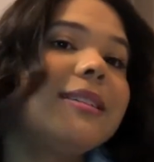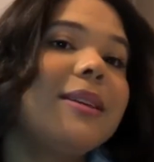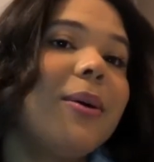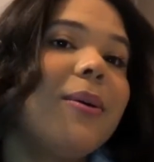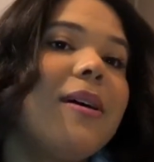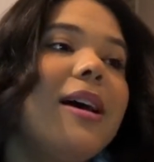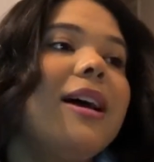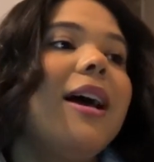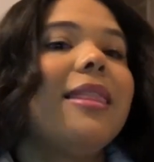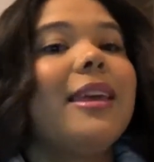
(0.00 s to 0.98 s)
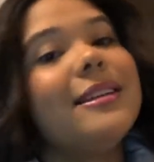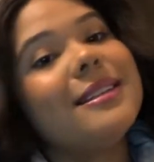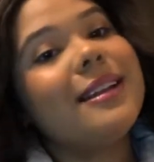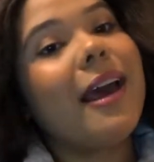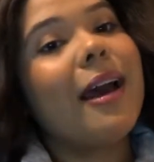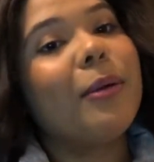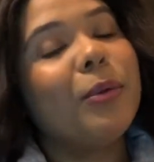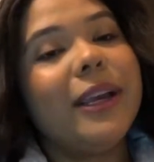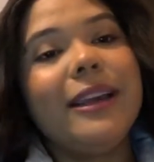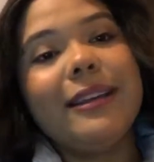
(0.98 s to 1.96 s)
So thanks to that,
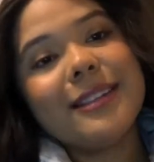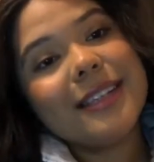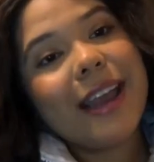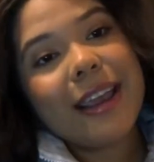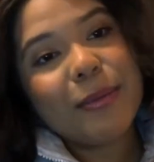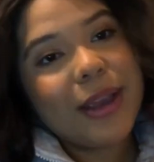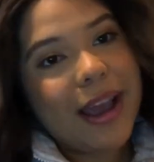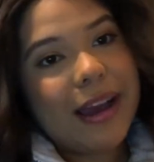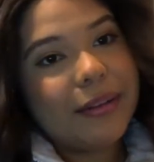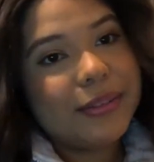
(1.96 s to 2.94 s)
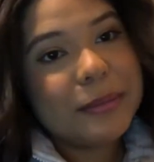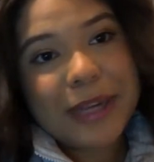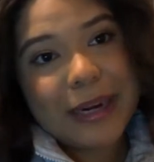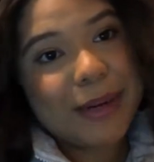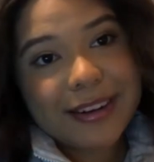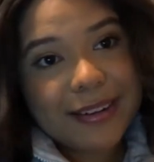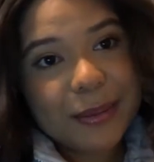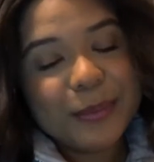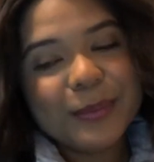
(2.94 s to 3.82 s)
we today we have the Panama Canal.